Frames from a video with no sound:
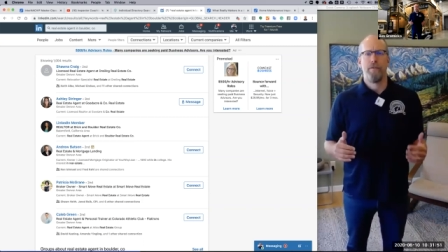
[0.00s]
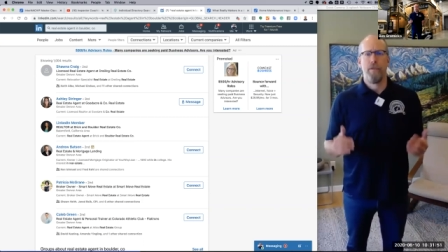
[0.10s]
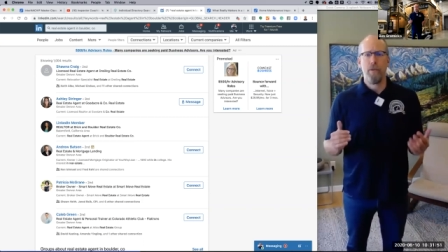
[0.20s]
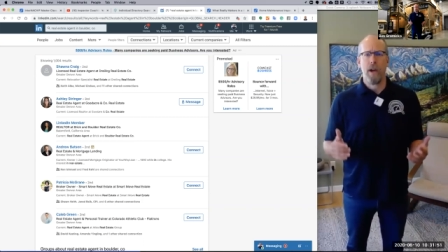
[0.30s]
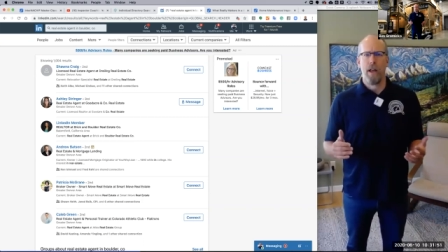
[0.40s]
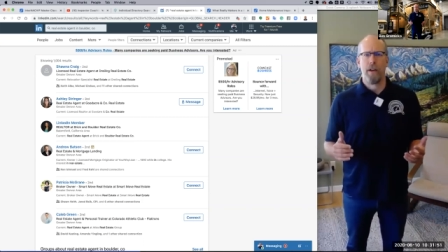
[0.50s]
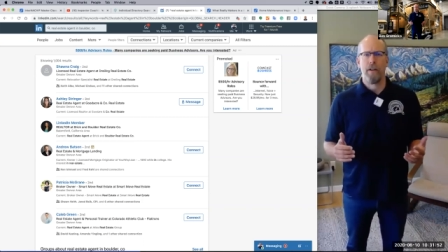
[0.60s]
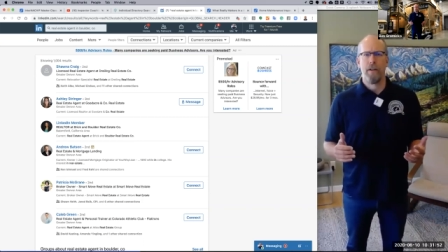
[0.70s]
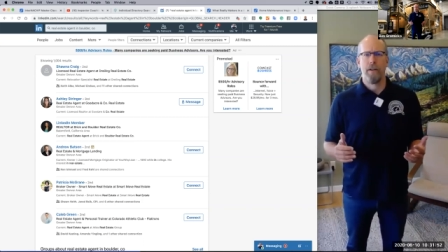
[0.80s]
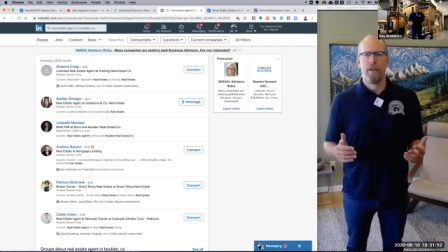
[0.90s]
full color,
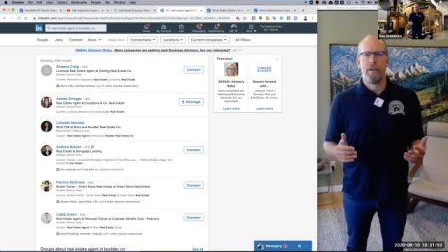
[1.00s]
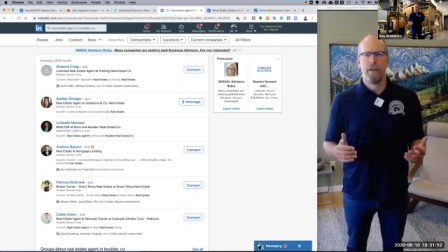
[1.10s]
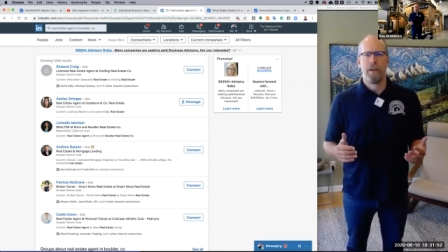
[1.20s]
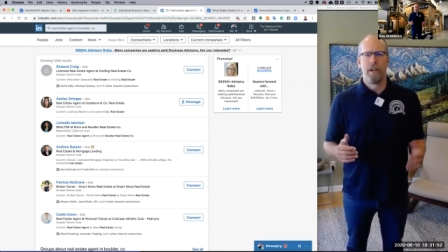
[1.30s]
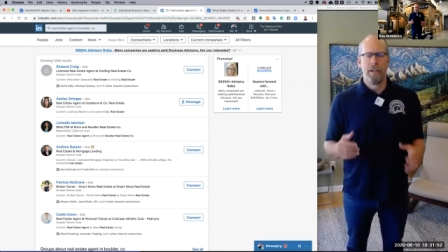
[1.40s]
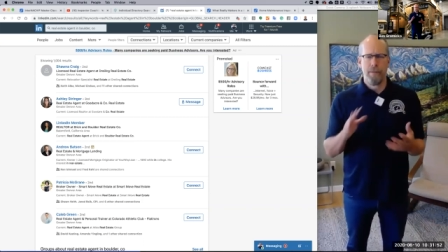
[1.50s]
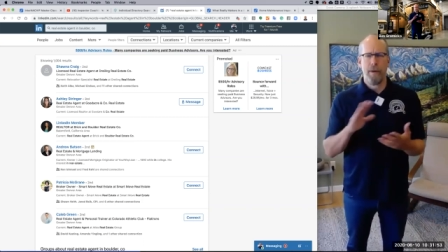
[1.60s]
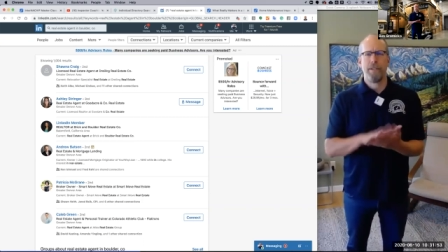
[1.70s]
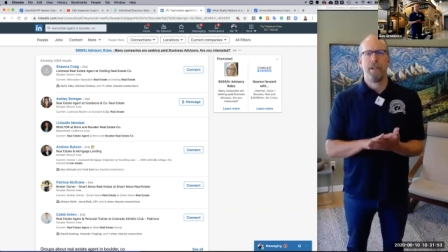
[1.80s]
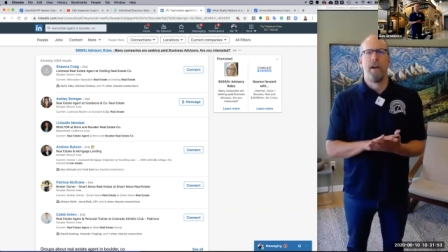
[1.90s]

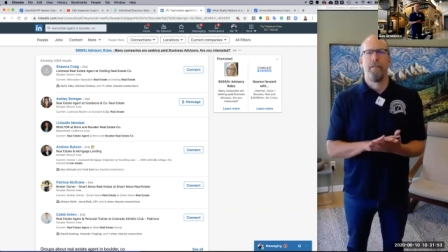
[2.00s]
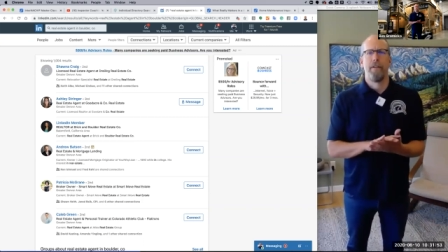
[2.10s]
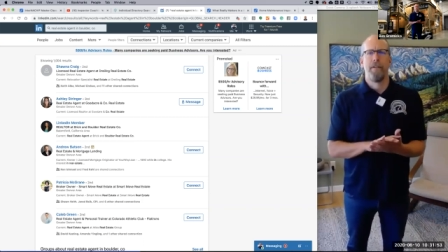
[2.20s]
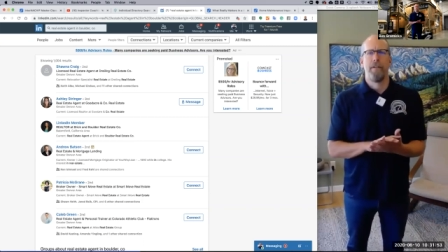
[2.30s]
customized cover,